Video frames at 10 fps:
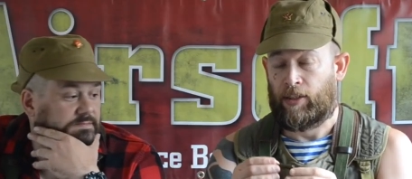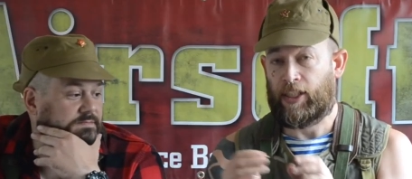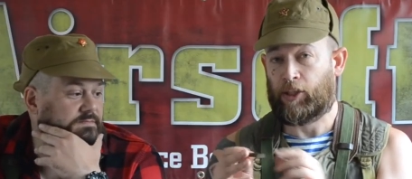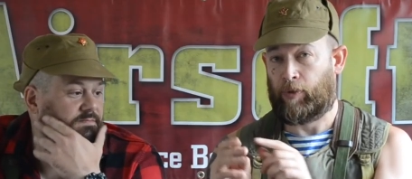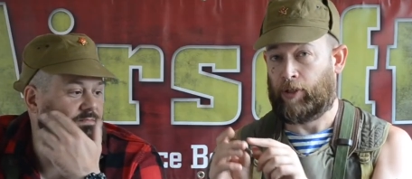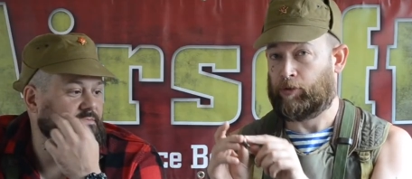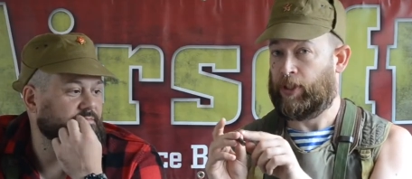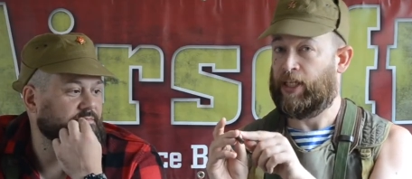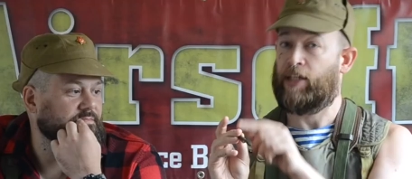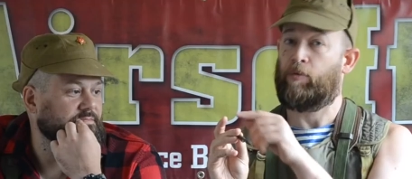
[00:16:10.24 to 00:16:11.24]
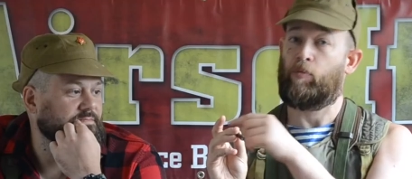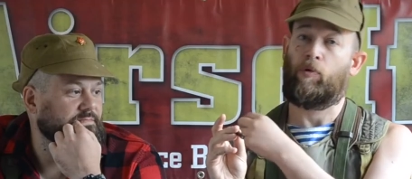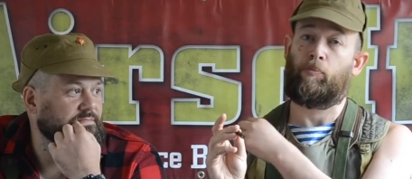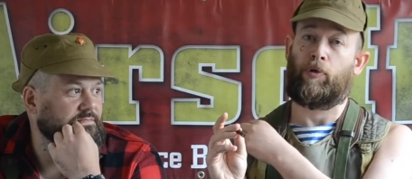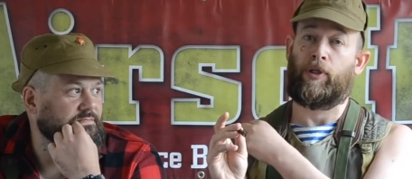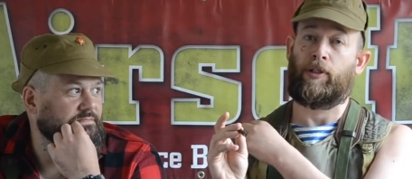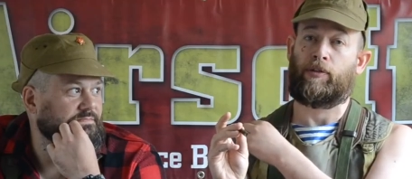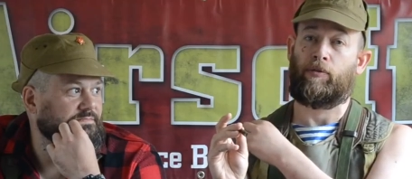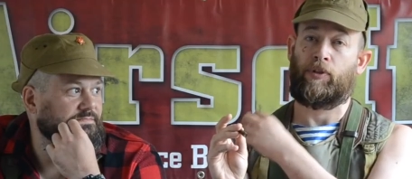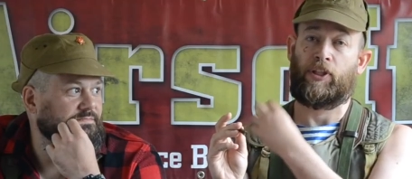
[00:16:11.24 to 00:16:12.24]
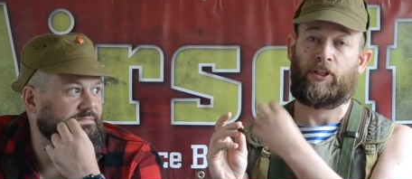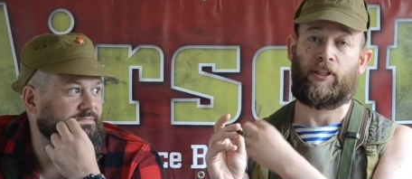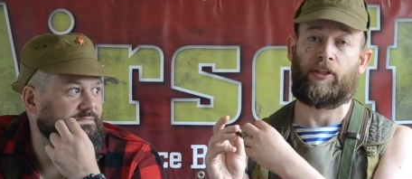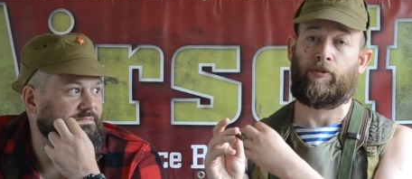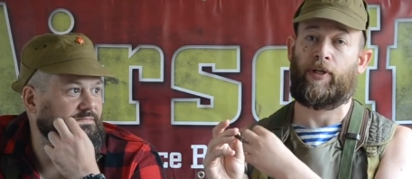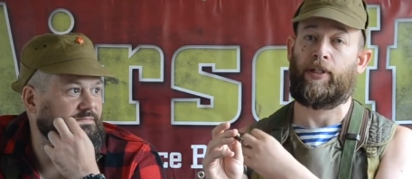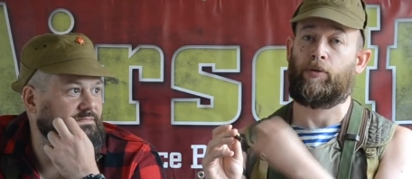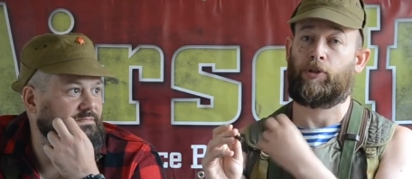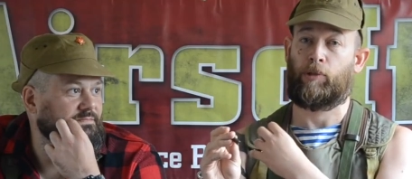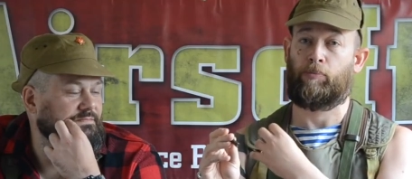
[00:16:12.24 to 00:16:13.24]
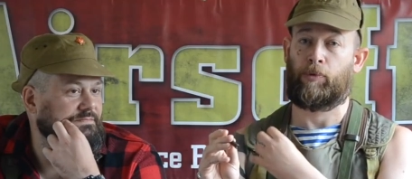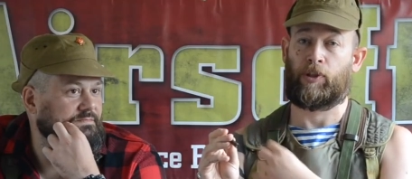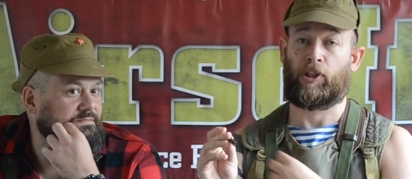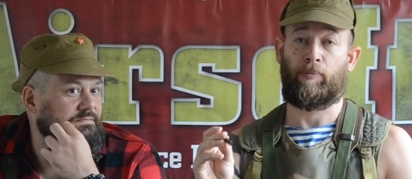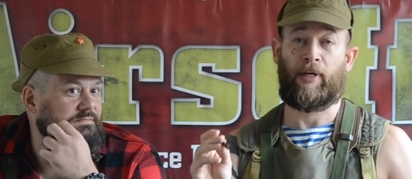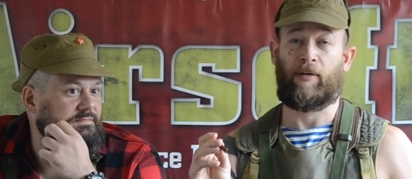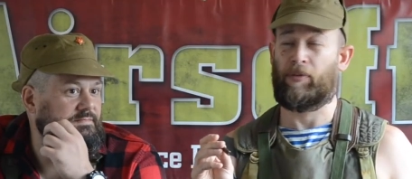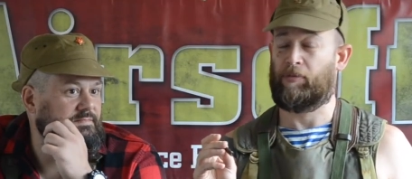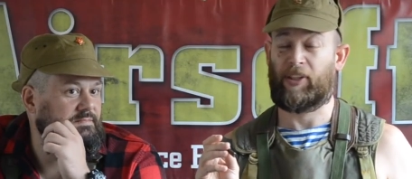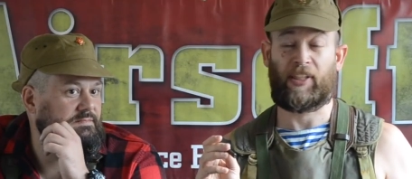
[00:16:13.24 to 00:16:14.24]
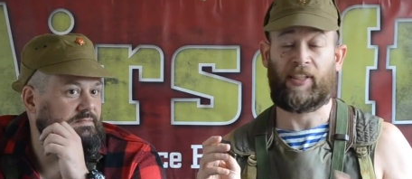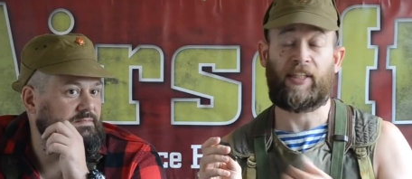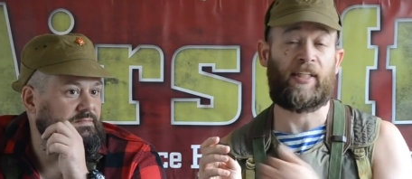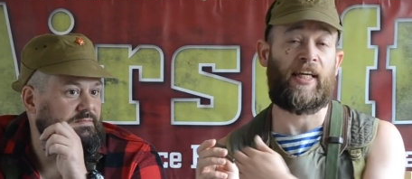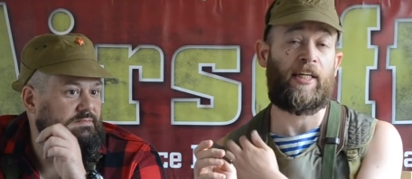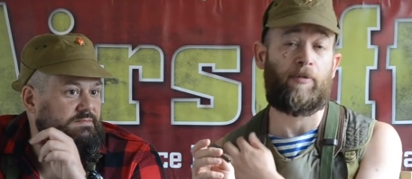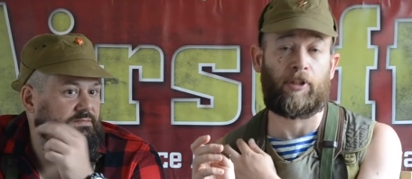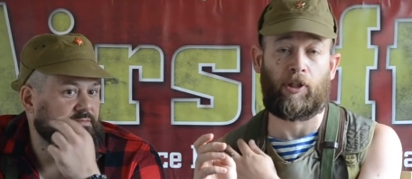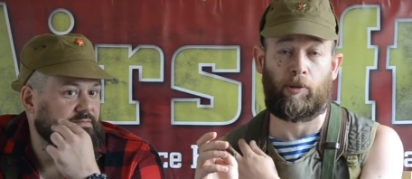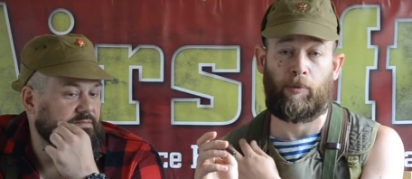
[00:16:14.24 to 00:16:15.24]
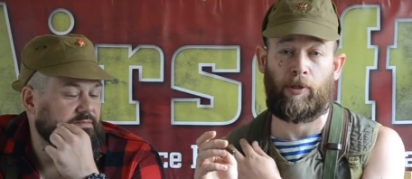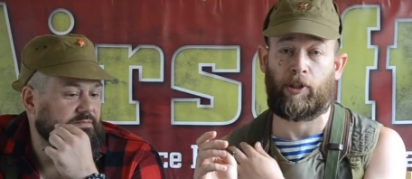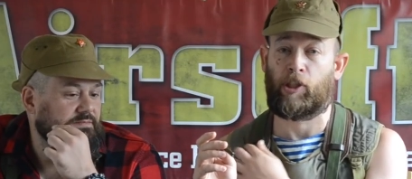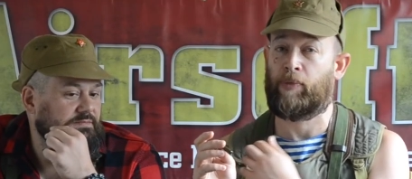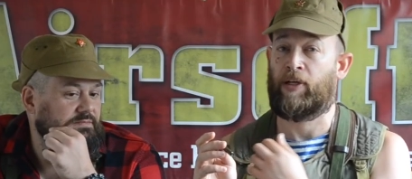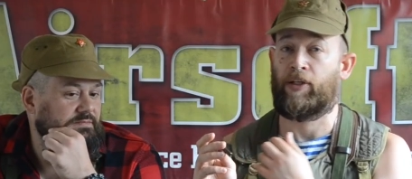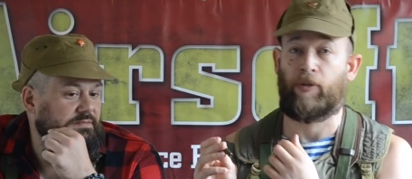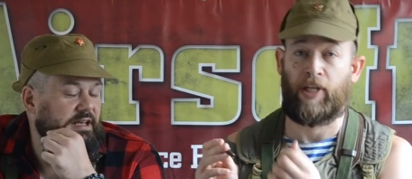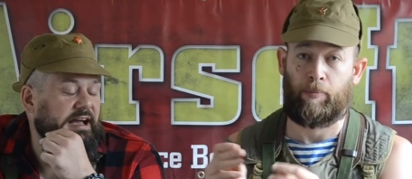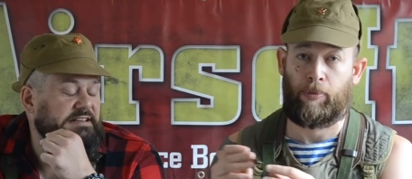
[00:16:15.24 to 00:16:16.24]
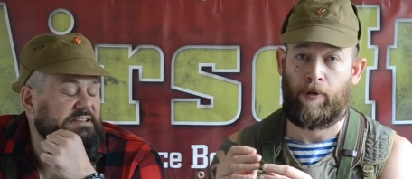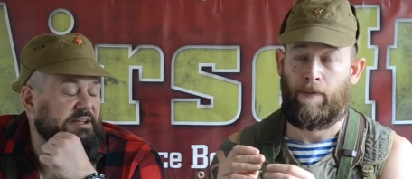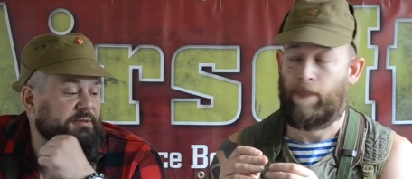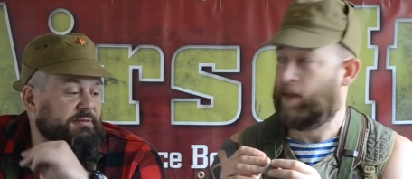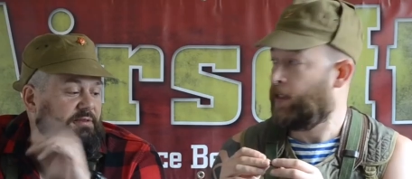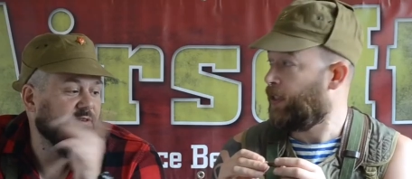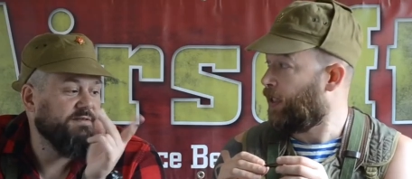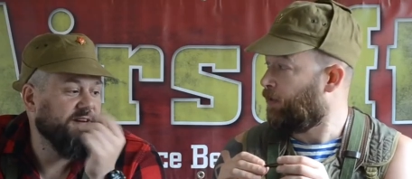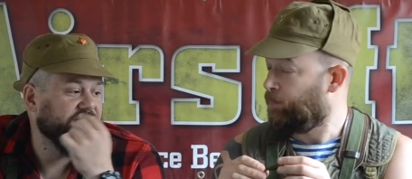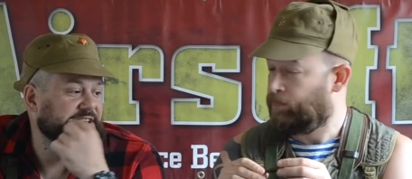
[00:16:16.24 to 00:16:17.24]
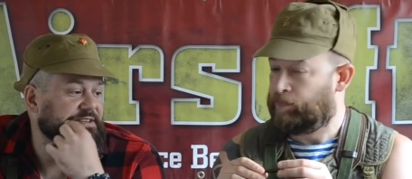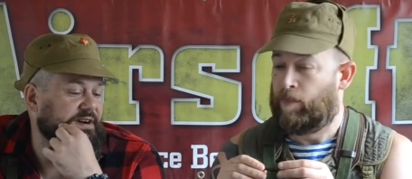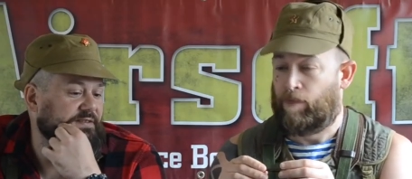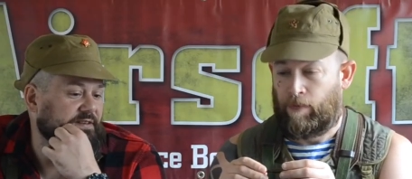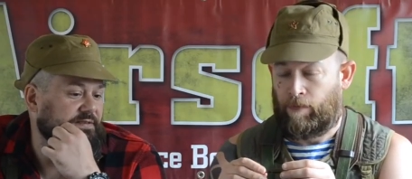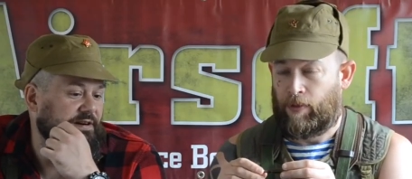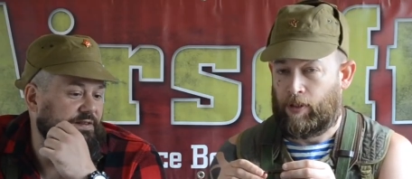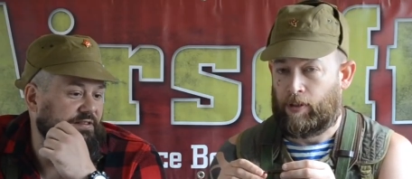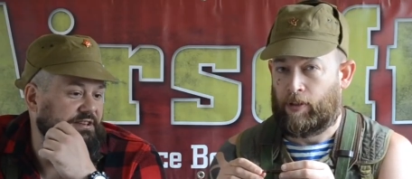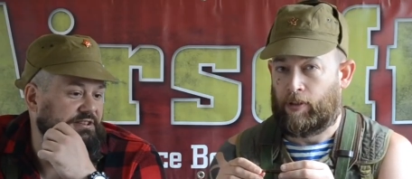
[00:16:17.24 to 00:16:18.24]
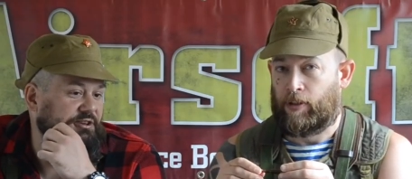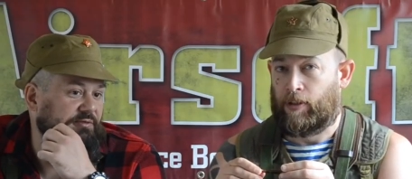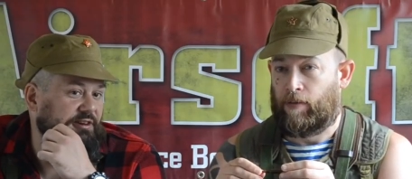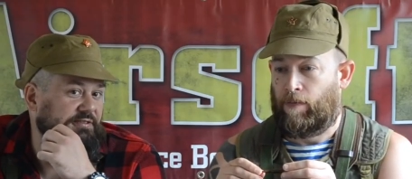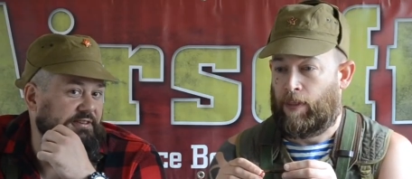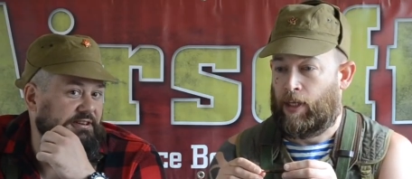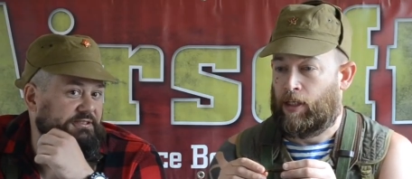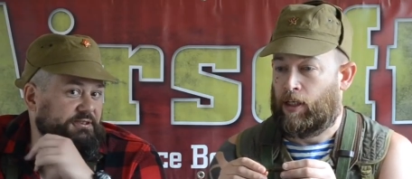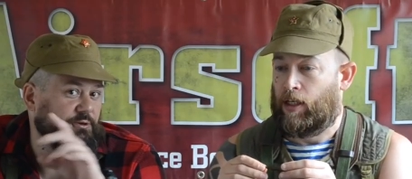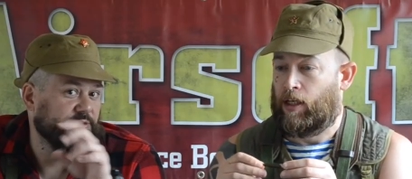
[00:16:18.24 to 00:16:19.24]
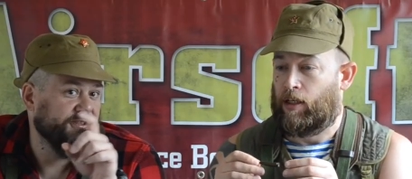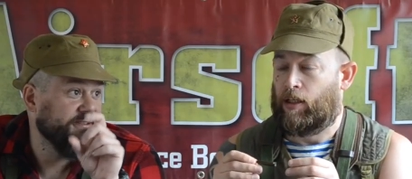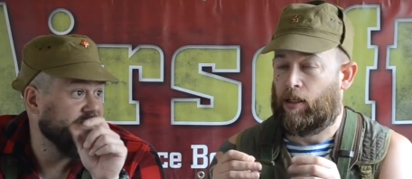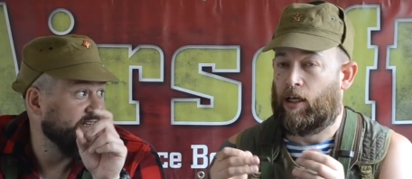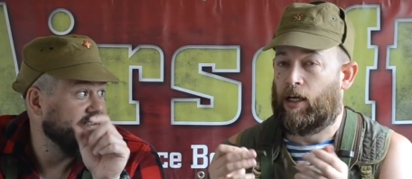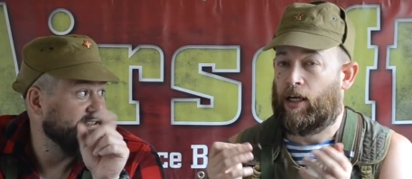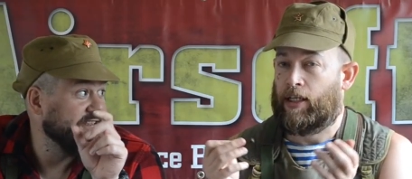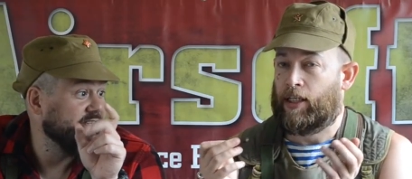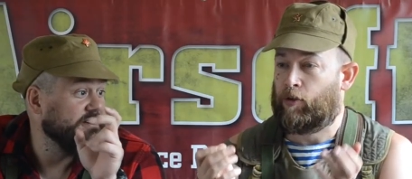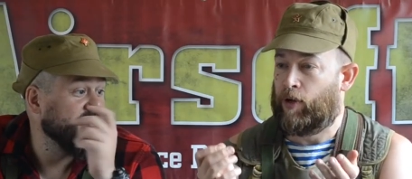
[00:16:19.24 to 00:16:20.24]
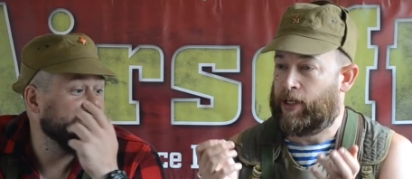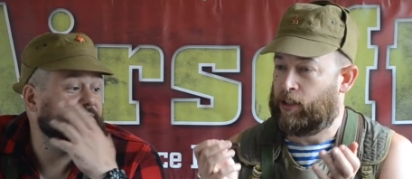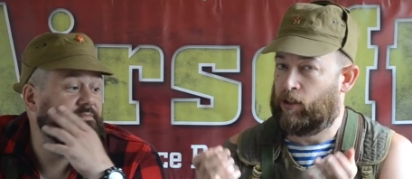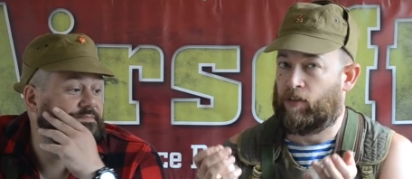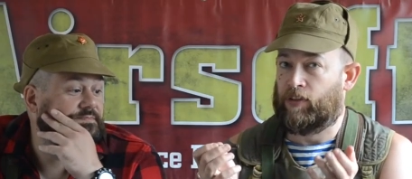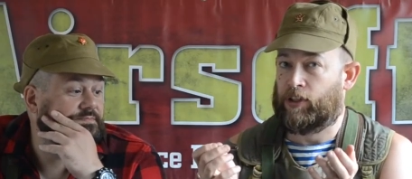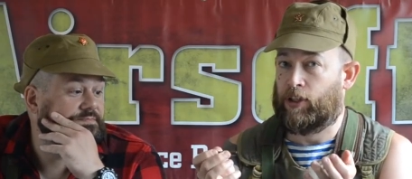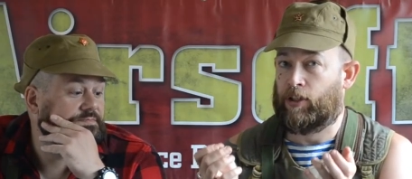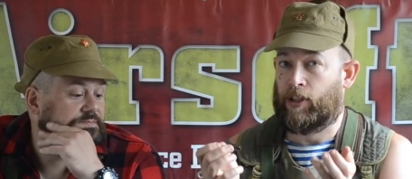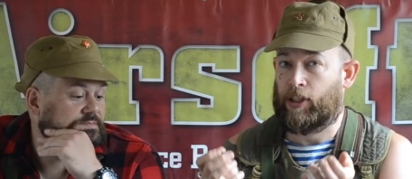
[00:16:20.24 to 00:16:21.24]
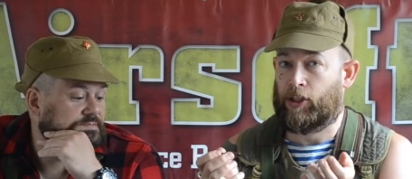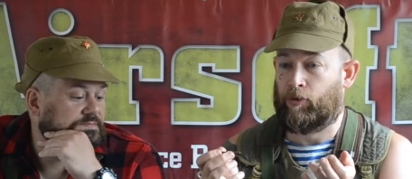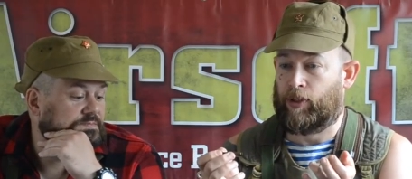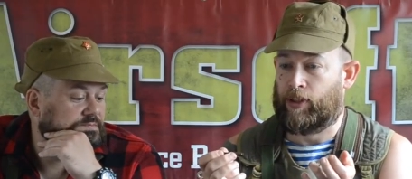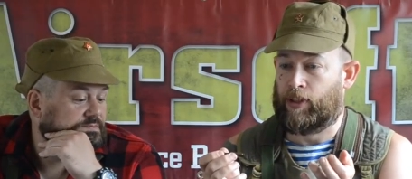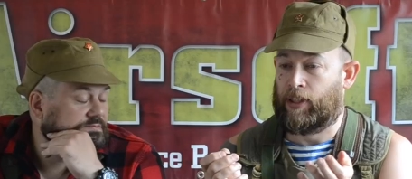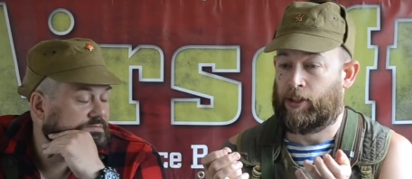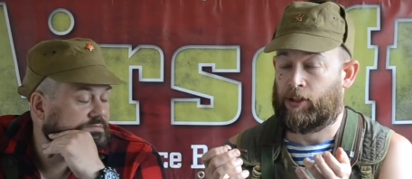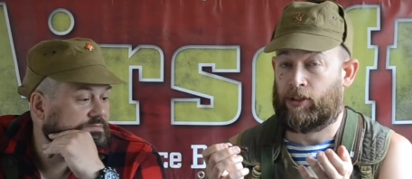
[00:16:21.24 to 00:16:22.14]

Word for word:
Speaker 1: These rounds would hit you at one point and disintegrate or tumble and come out. Like, they could hit you at the collarbone and come out of your head. Yeah,
Speaker 2: it's the same thing with 556. Yeah. 556 going really fast, yours and, and disintegrate. And it created
Speaker 1: a lot of internal injury that they just